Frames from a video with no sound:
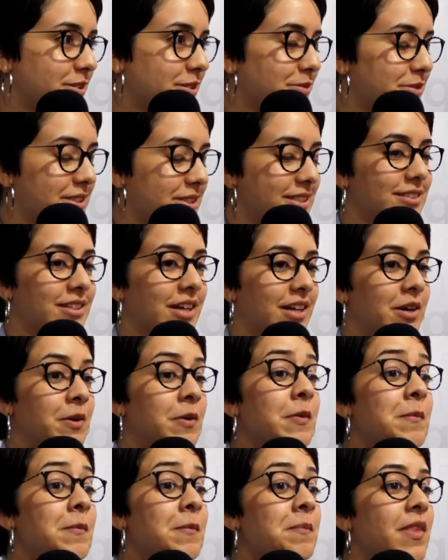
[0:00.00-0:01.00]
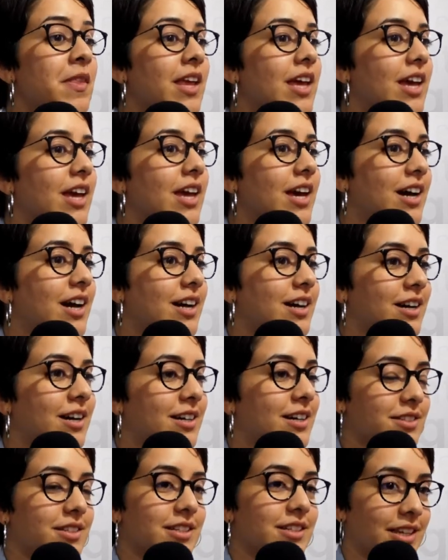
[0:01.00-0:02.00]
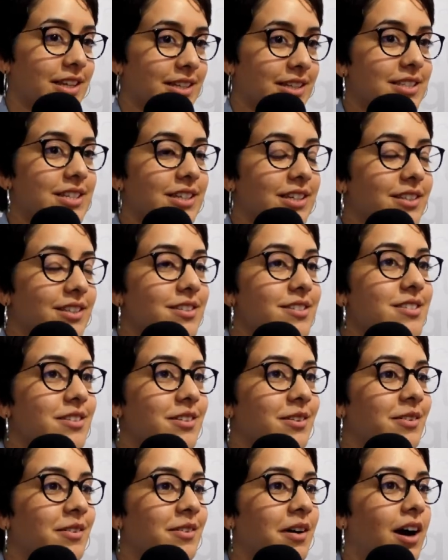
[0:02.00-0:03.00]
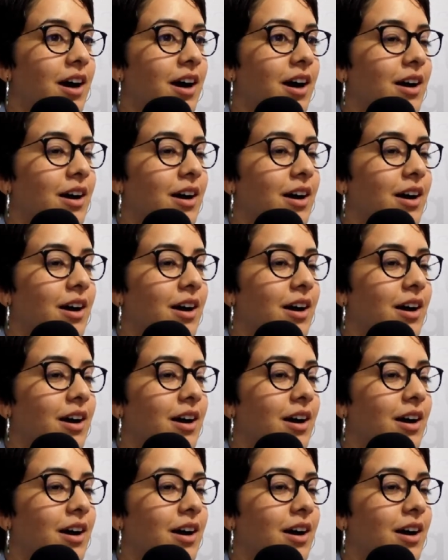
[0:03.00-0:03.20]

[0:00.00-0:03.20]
with it now, Article 19. So